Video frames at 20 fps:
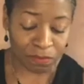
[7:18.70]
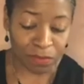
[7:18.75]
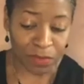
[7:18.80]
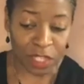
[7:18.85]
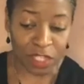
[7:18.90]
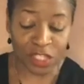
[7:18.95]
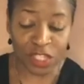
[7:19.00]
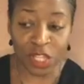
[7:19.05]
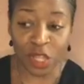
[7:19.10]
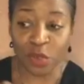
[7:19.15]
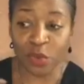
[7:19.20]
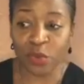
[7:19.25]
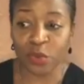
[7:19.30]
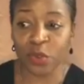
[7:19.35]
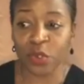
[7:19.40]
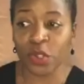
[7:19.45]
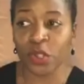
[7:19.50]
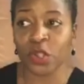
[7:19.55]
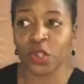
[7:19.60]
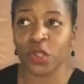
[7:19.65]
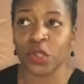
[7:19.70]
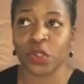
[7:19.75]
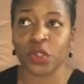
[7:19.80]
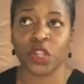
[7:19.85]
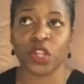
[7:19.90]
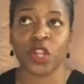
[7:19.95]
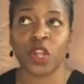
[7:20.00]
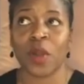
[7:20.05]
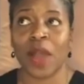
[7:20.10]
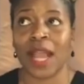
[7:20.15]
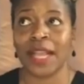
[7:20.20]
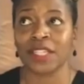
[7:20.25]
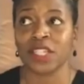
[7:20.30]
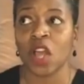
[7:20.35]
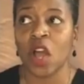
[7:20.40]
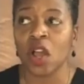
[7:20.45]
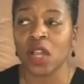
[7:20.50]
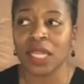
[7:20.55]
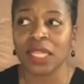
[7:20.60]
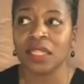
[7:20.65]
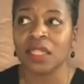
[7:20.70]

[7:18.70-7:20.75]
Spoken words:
So, I talk a